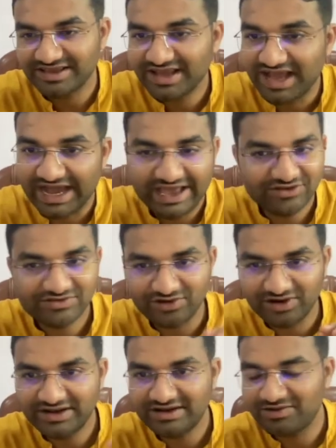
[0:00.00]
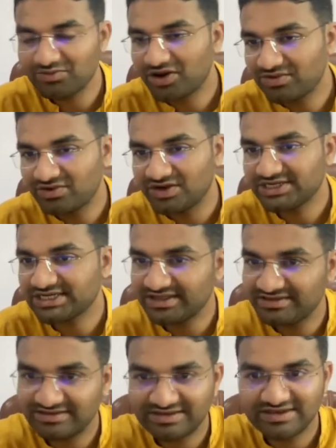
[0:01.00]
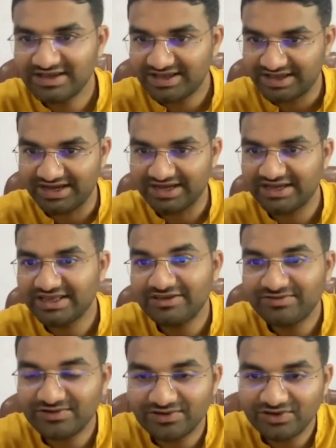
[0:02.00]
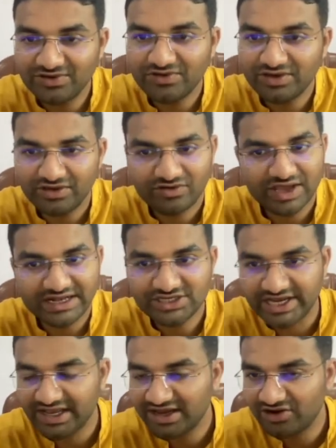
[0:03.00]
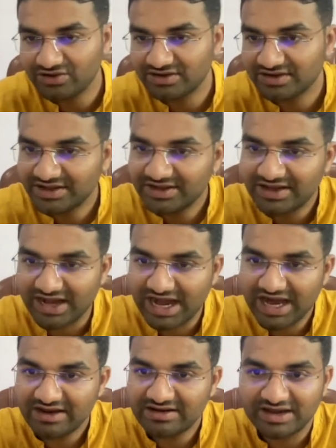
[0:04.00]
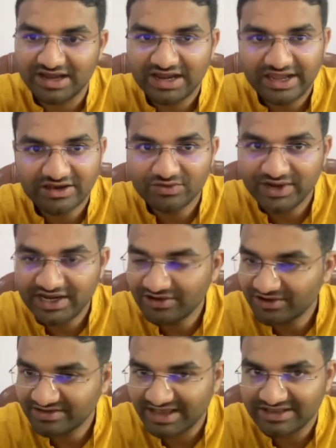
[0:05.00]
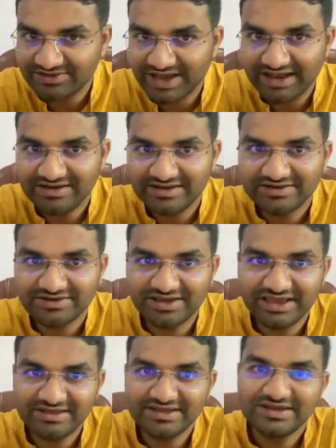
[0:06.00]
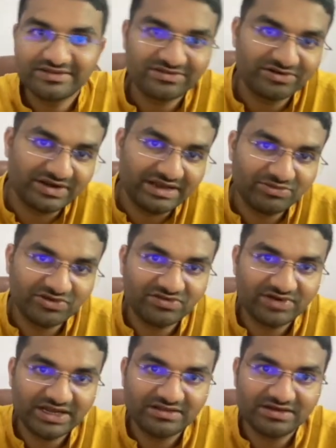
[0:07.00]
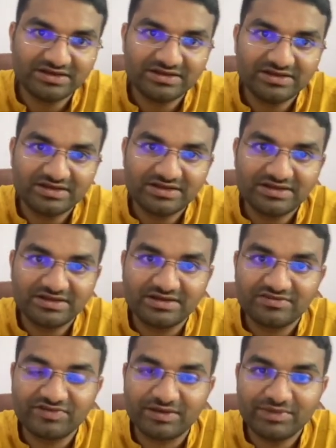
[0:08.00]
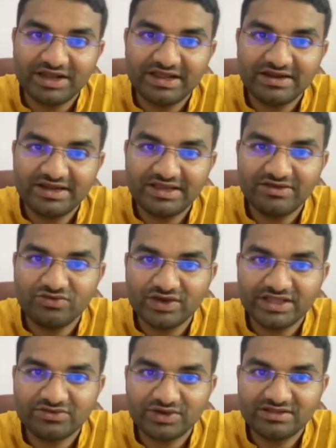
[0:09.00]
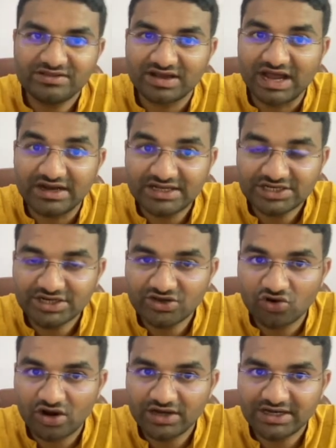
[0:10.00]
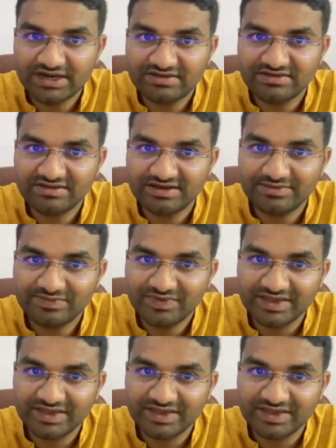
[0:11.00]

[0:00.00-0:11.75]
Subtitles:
I have solved a number of questions. If you can check out our earlier videos as well. Okay, so demonstrate the familiarity with the Cartesian coordinate system.